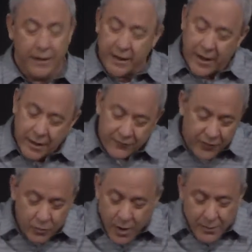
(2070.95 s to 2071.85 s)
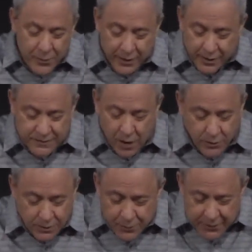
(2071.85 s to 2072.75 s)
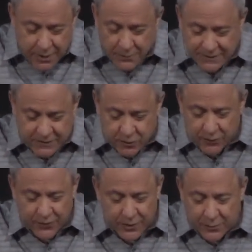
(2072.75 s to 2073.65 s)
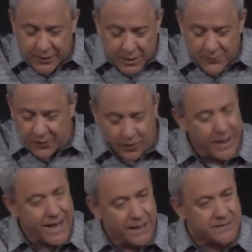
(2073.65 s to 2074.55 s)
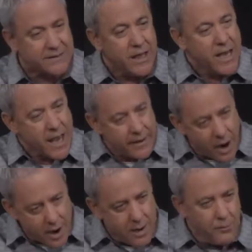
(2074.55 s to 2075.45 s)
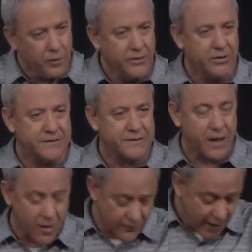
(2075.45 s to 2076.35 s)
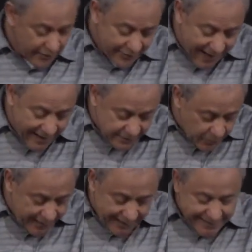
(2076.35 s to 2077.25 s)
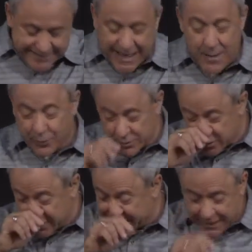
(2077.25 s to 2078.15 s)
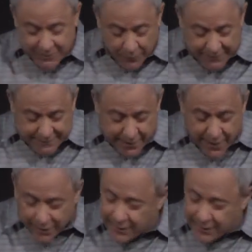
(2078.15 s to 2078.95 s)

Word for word: Yeah, if you want to be exalted, become a servant and become the last and humble yourself. That's what he exampled to us. That's what he said.